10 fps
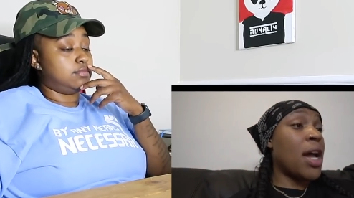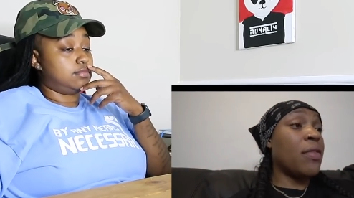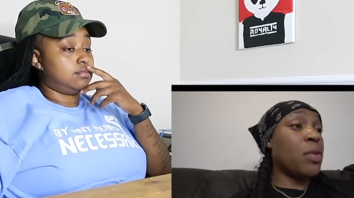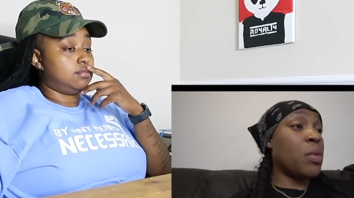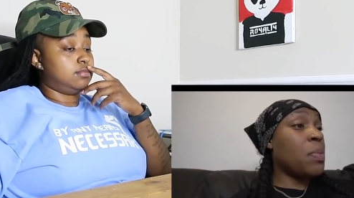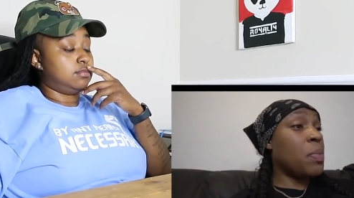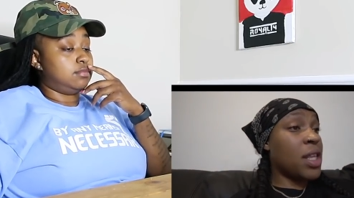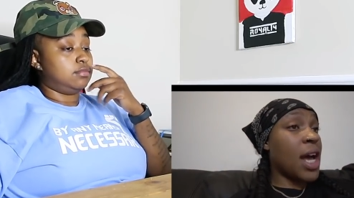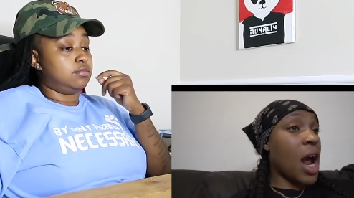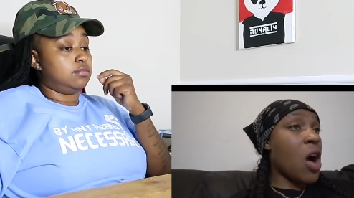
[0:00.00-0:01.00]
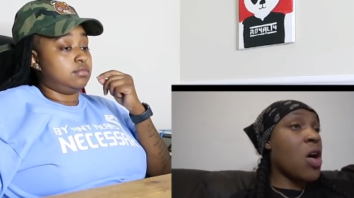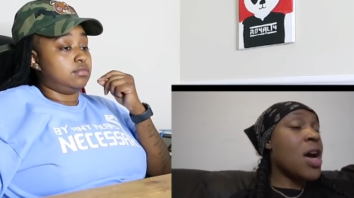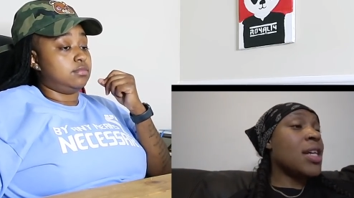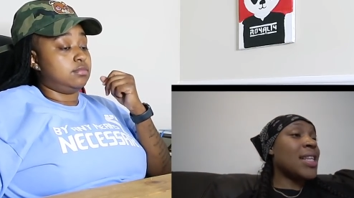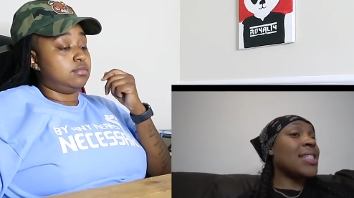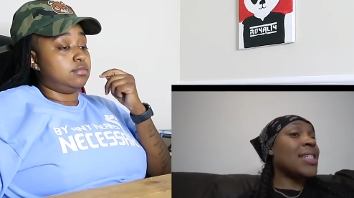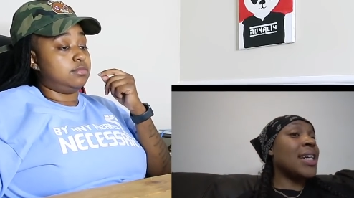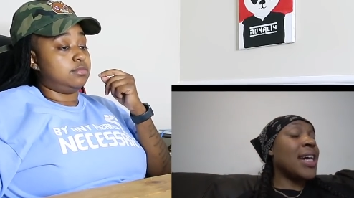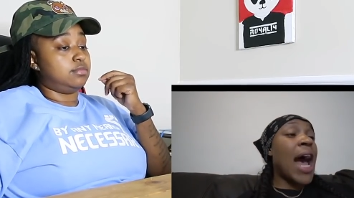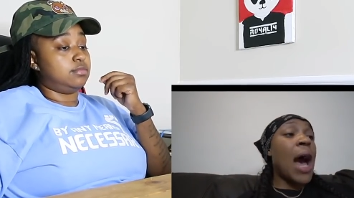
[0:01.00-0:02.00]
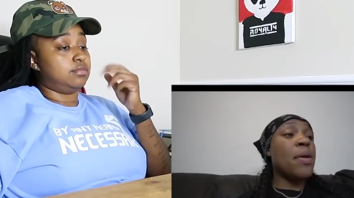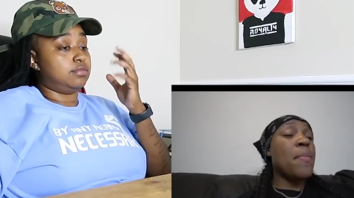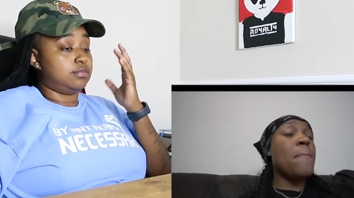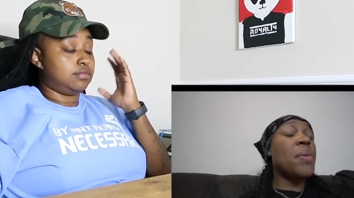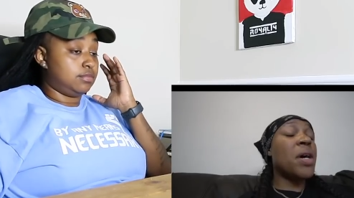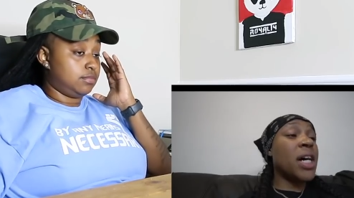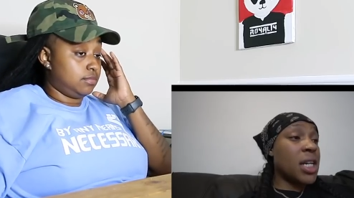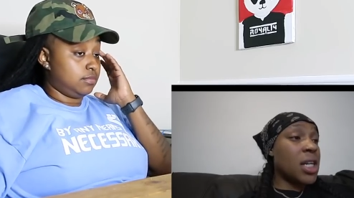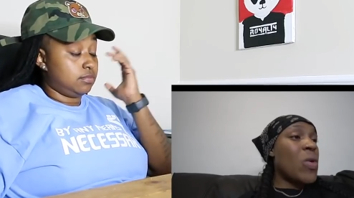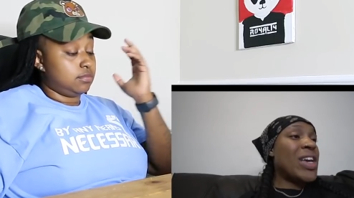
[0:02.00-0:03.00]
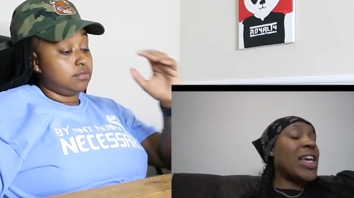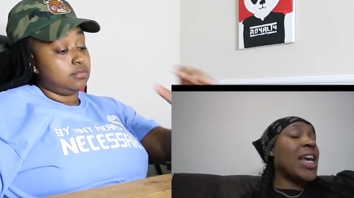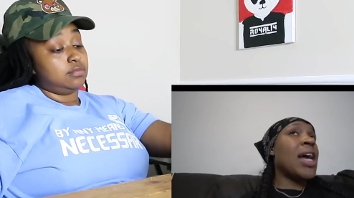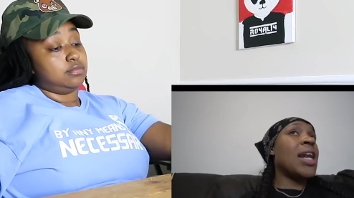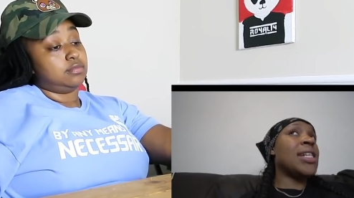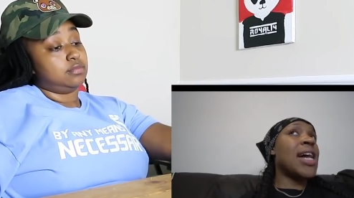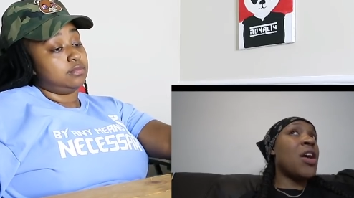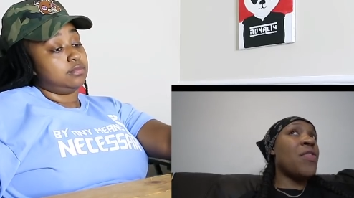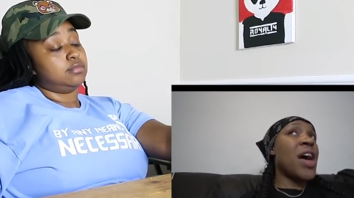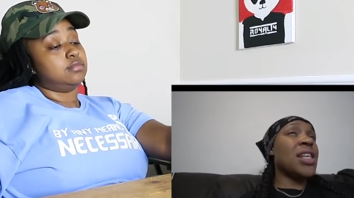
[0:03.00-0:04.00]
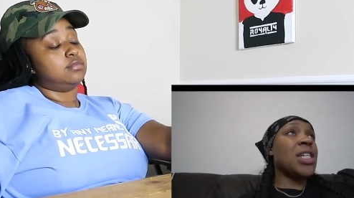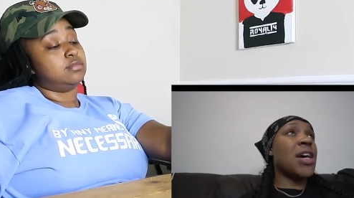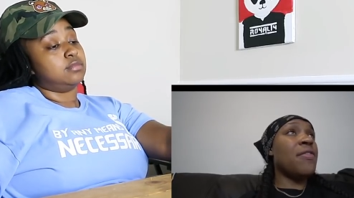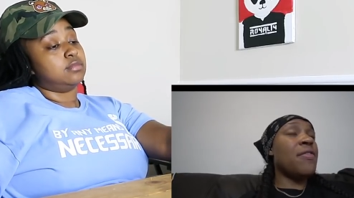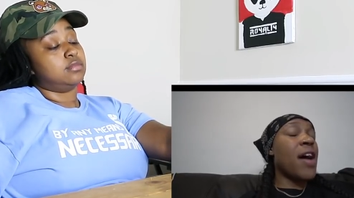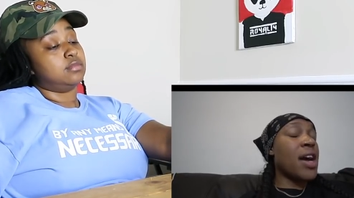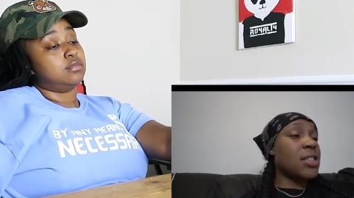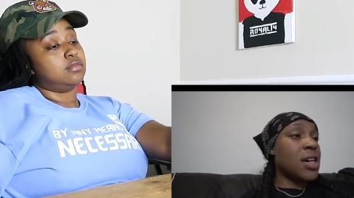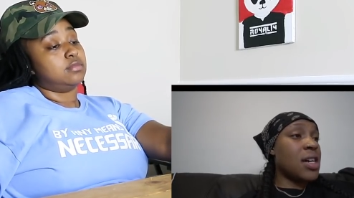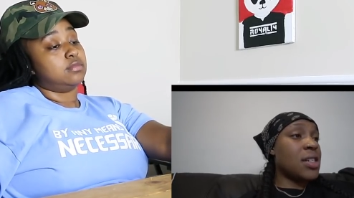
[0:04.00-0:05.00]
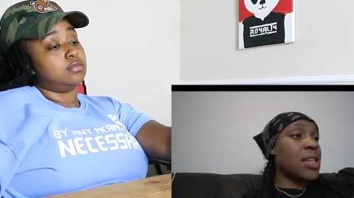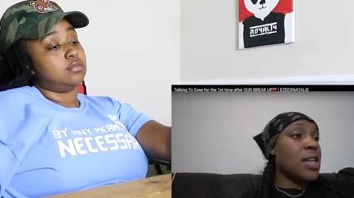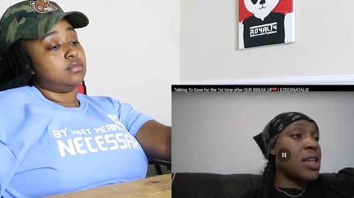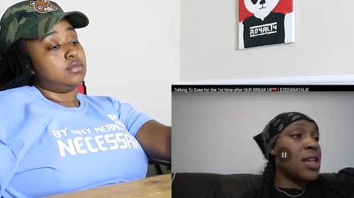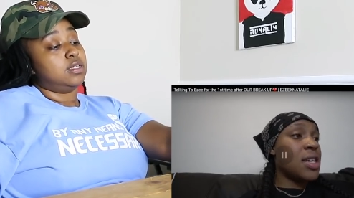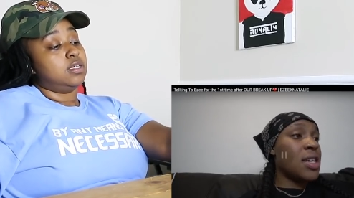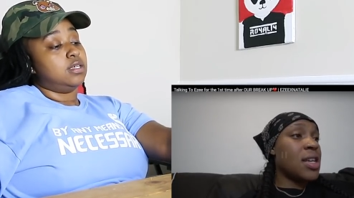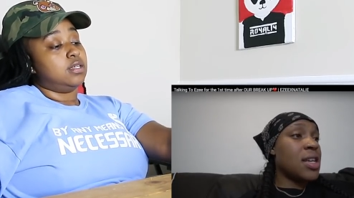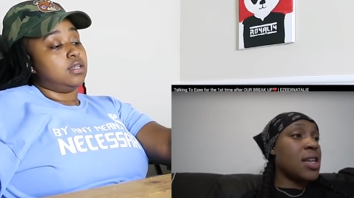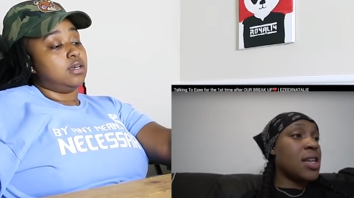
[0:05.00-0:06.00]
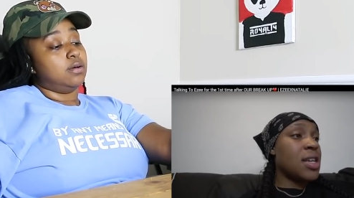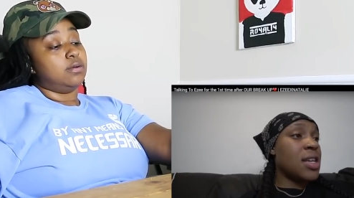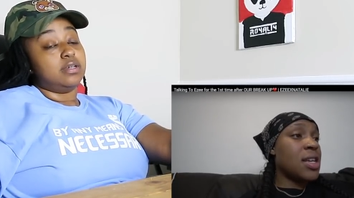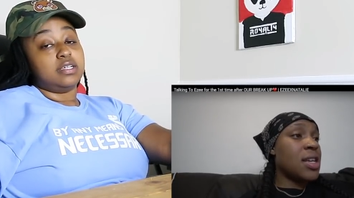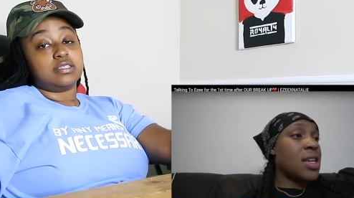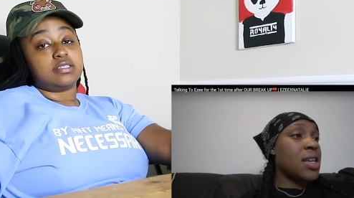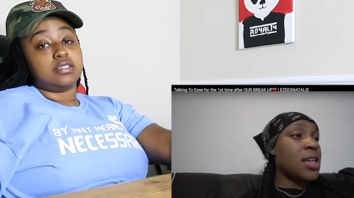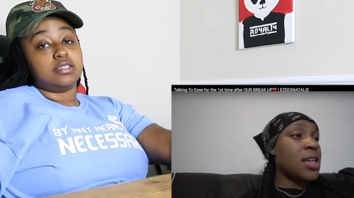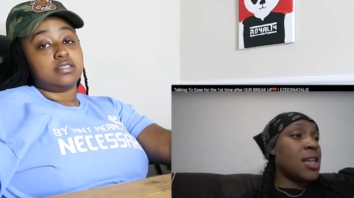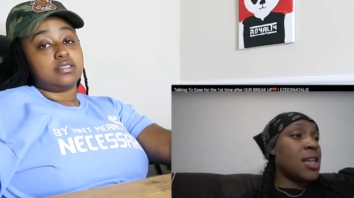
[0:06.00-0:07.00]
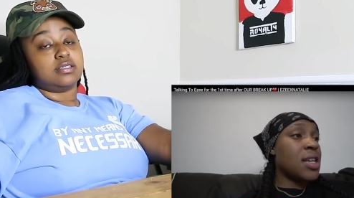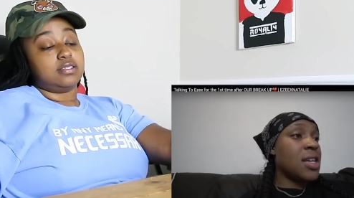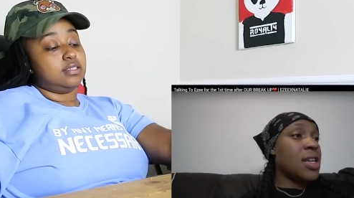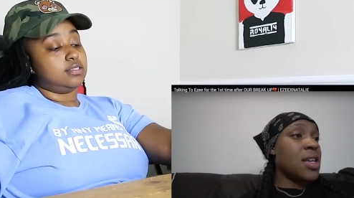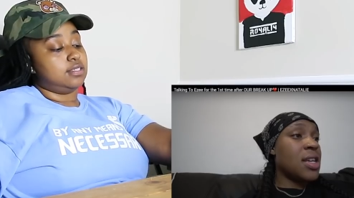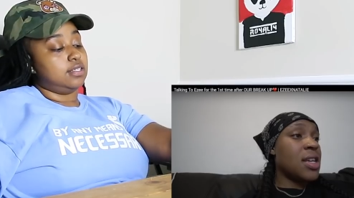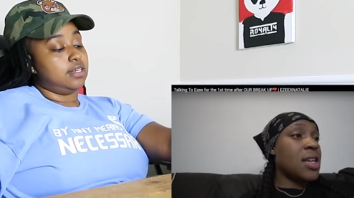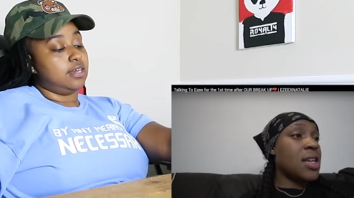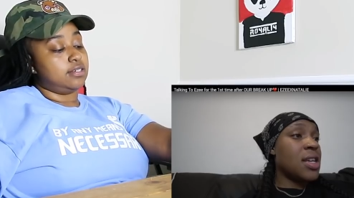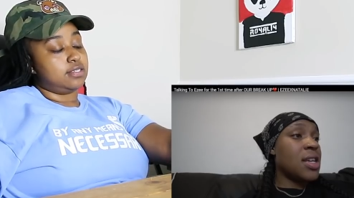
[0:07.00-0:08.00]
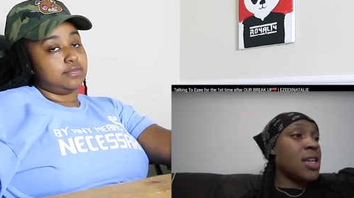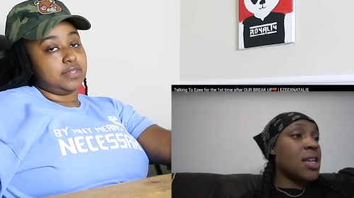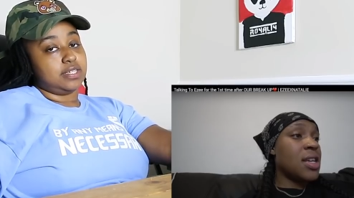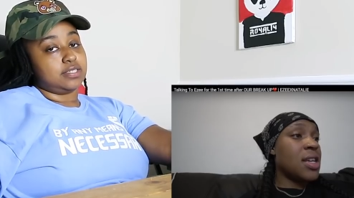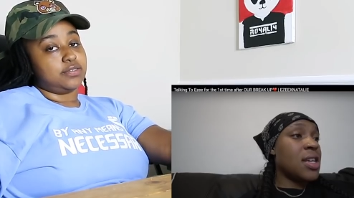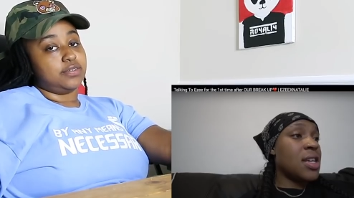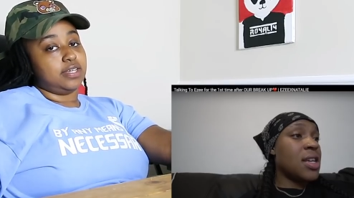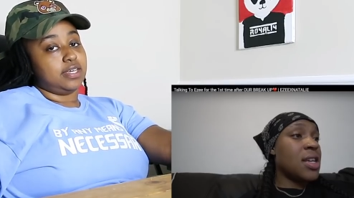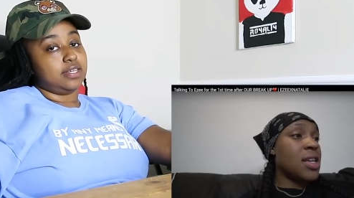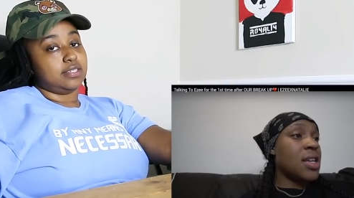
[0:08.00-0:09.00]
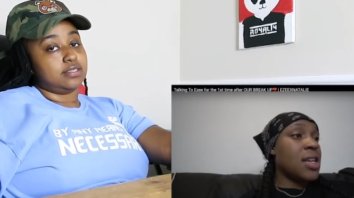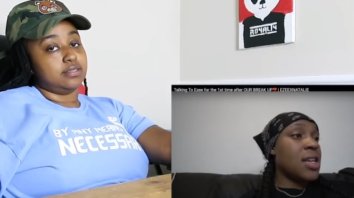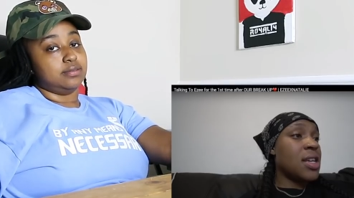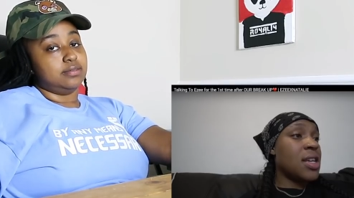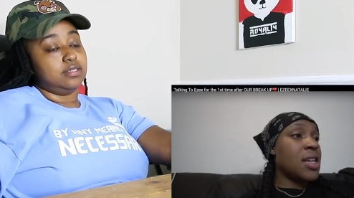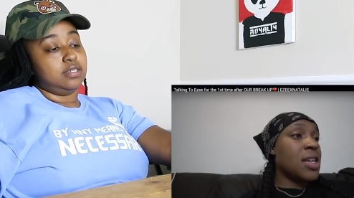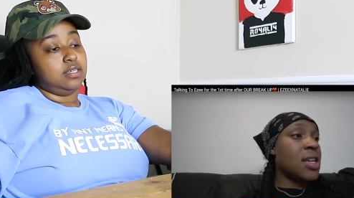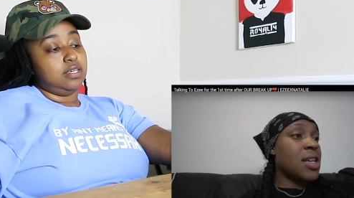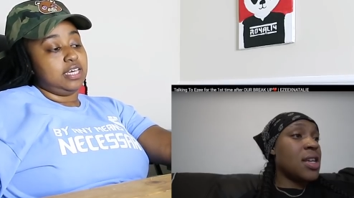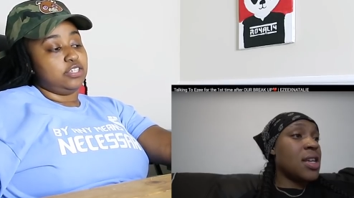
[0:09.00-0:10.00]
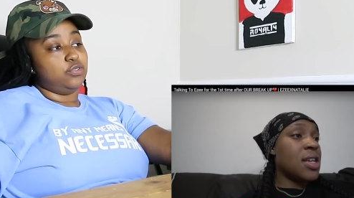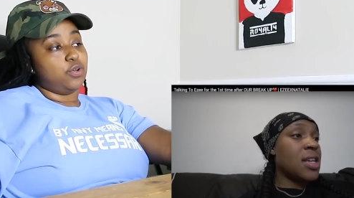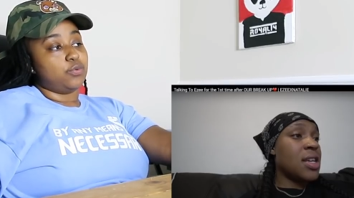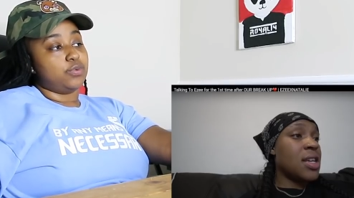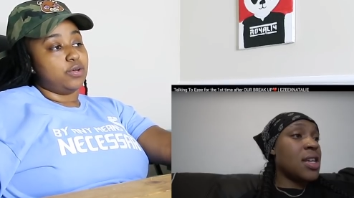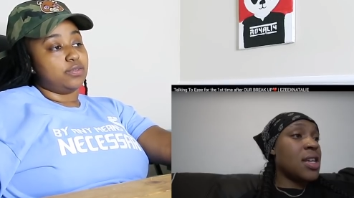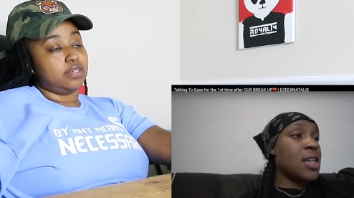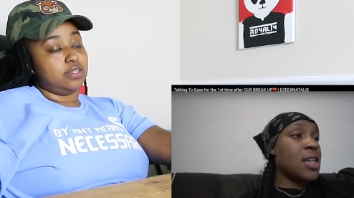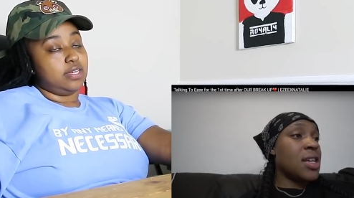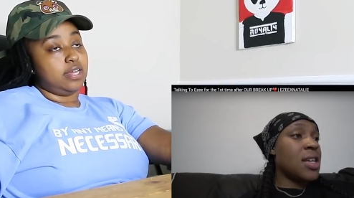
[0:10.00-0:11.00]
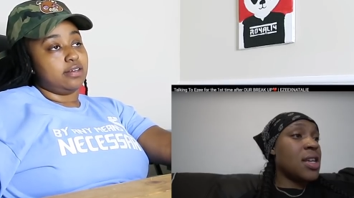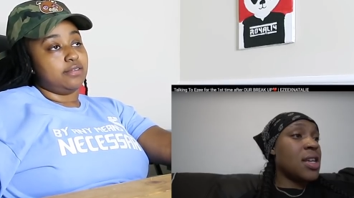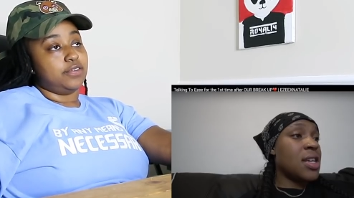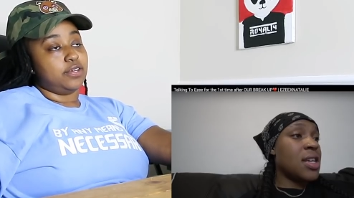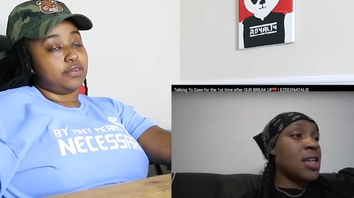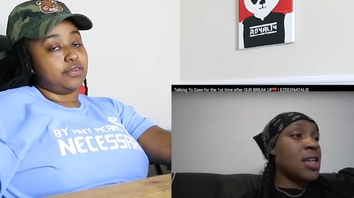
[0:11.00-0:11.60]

Speaker 1: in your mind. If you want to put that out, that's gonna happen. But we can't allow that to affect us.
Speaker 2: No, it's it's it's the narrative that is created too and you don't know the narrative you're